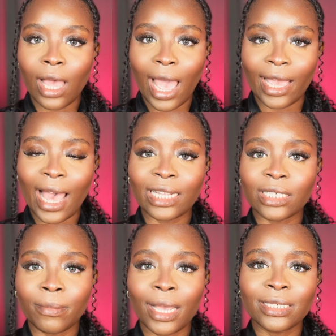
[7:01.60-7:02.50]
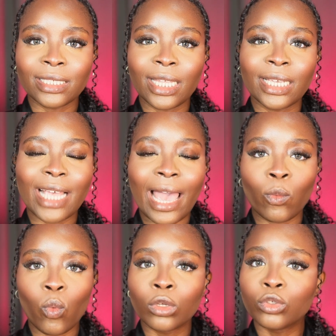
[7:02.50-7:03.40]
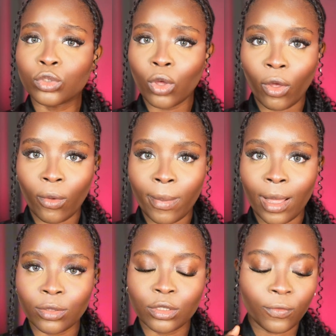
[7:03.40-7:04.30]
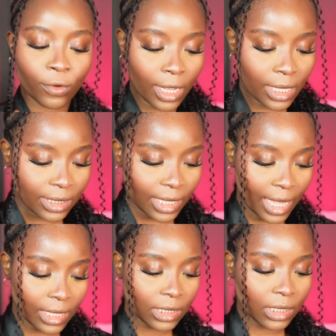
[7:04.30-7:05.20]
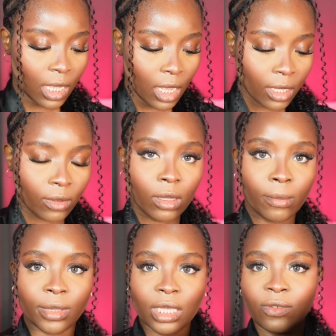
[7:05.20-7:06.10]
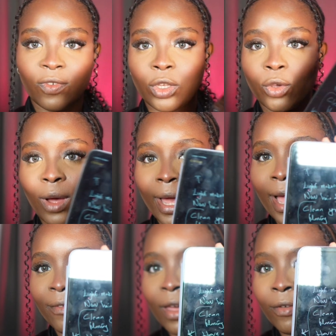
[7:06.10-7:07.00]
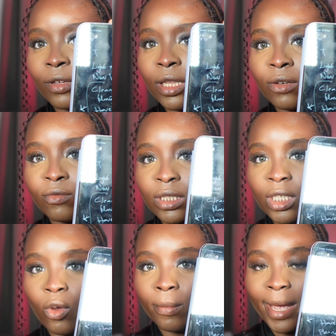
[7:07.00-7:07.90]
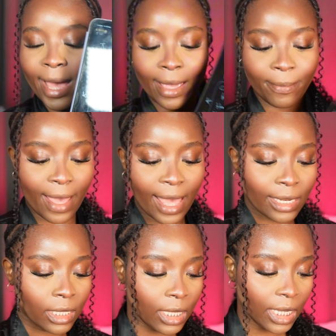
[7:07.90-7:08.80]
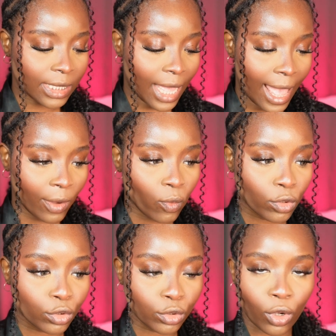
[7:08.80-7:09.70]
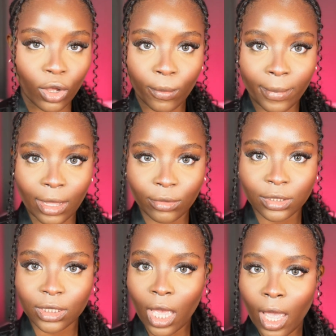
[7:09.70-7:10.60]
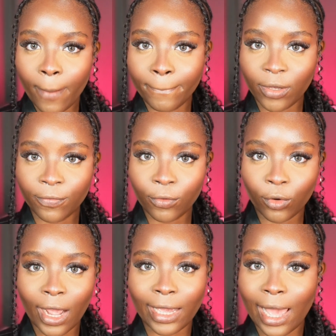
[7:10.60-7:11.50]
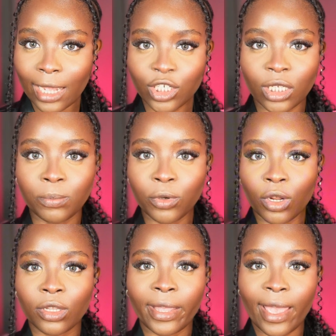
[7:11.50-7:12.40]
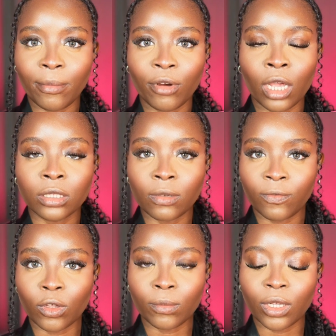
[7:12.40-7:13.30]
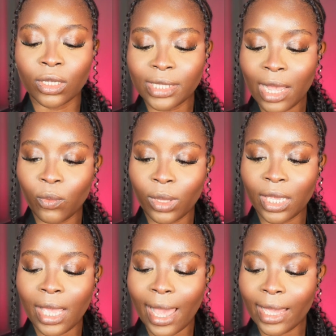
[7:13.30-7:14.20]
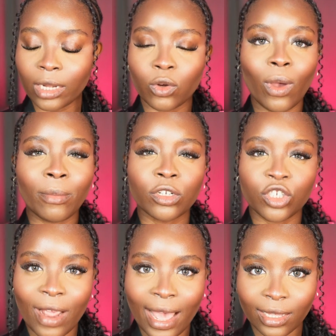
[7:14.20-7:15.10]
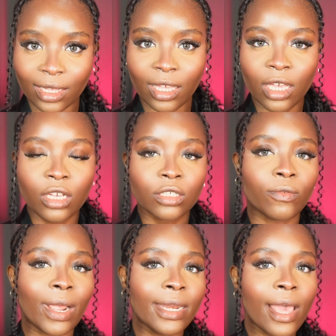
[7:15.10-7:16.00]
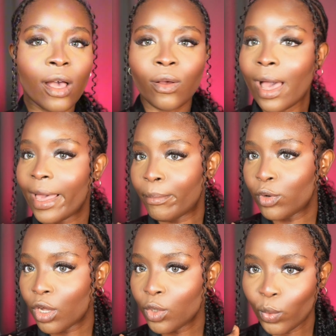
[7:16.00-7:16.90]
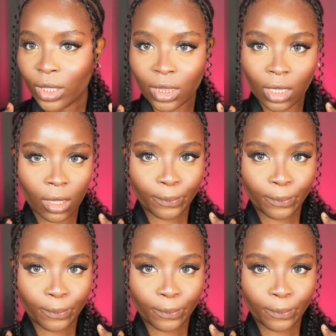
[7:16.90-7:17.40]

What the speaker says: I itemize the things I want to talk about. So for instance, this video, I have everything written on my iPad, the things that I want to talk about before I actually put on the camera to film, because that way I know I'm on track. So right now I'm done with